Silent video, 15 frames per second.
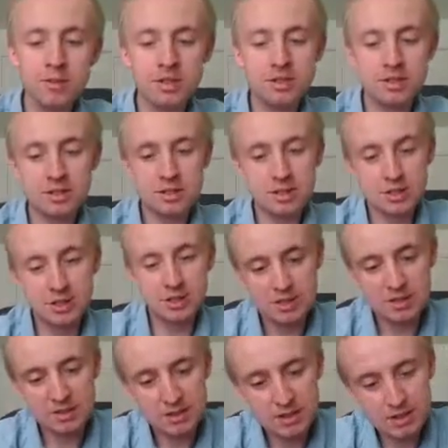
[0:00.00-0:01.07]
It's
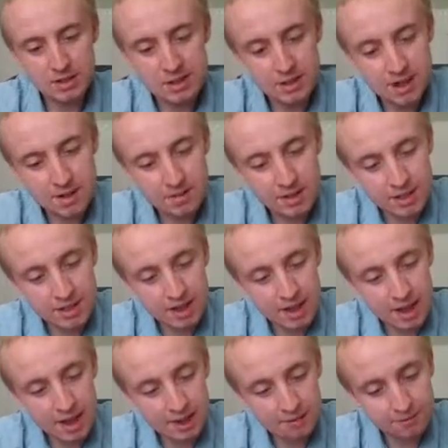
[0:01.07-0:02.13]

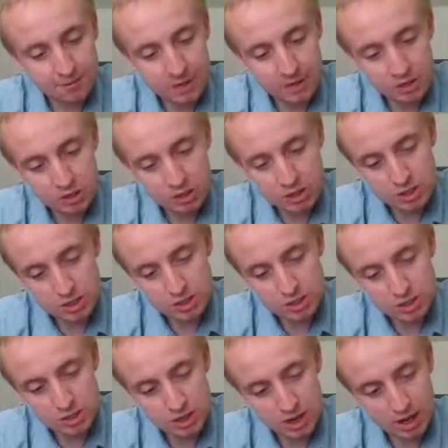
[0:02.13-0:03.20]
7.5
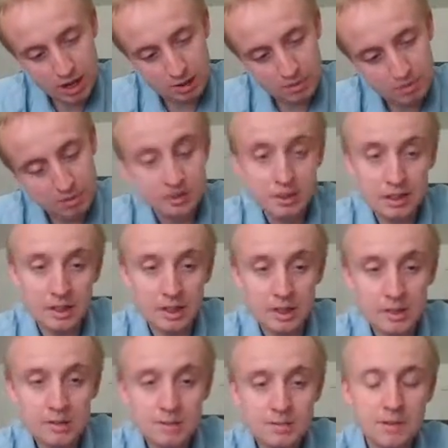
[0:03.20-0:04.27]
inches, I
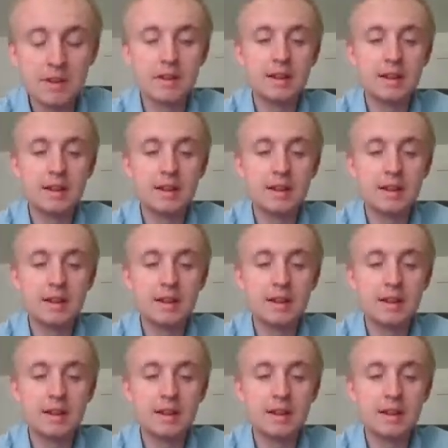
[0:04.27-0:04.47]
believe.